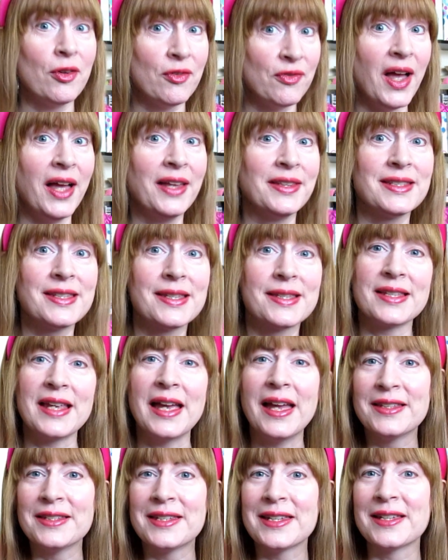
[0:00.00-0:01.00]
of
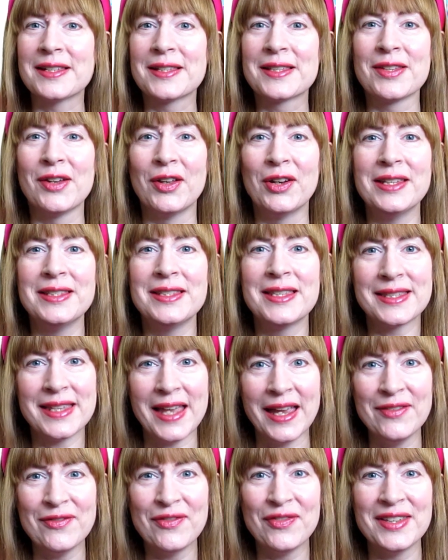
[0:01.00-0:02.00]
Understanding Solid
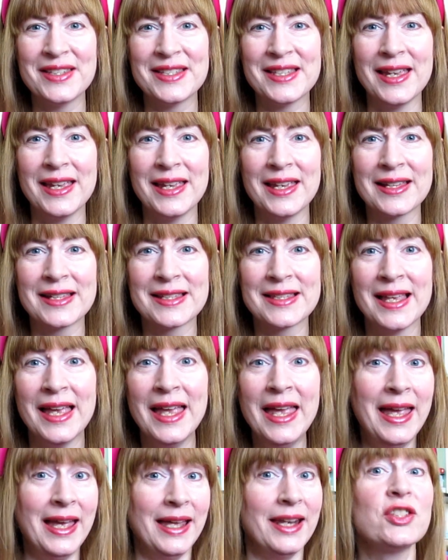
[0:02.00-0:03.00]
State Physics,
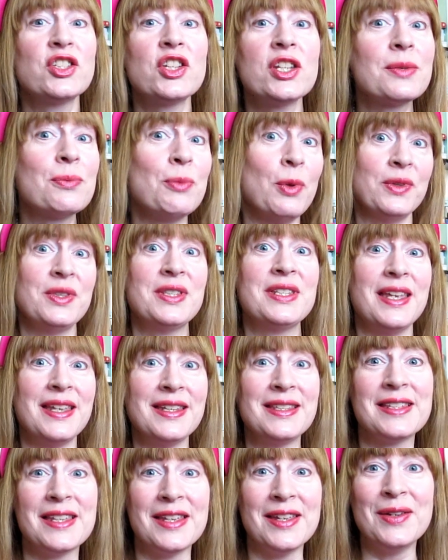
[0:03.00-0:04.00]
and I just
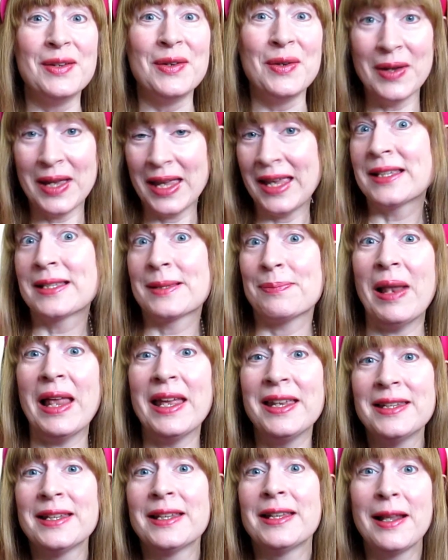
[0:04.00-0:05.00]
wanted to
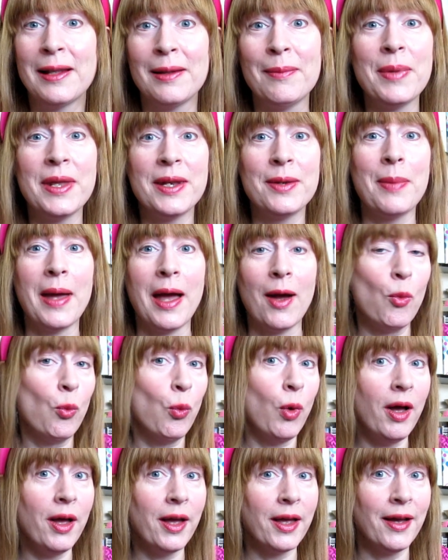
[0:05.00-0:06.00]
explain a little bit about
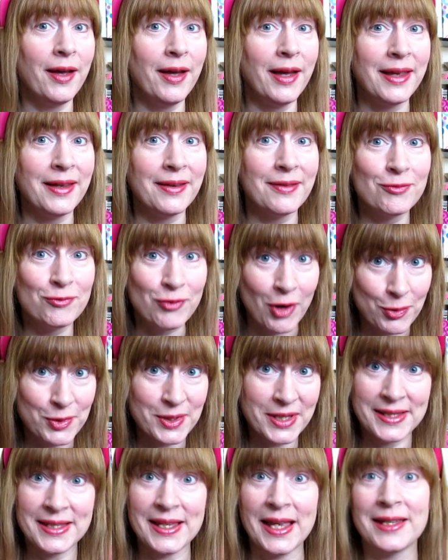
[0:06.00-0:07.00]
why I wrote
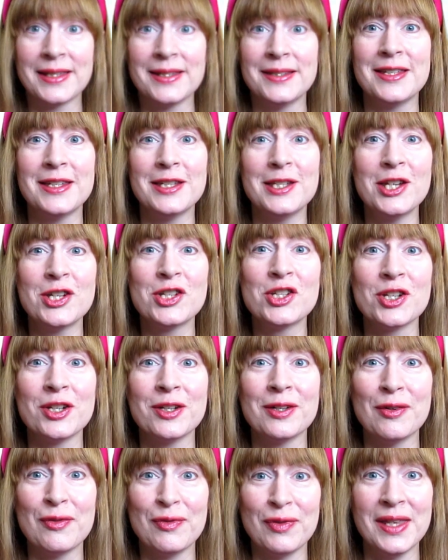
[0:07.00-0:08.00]
a second
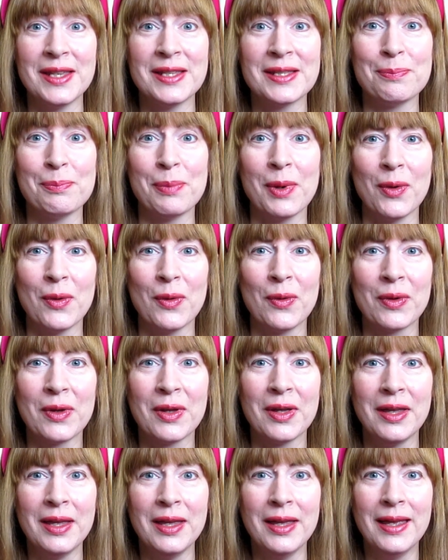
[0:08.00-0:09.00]
edition of this
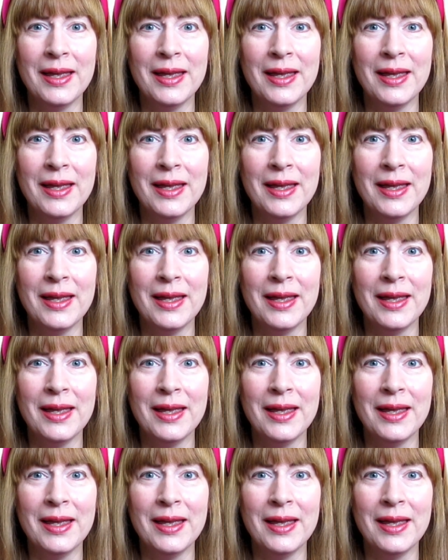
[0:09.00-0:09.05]
book.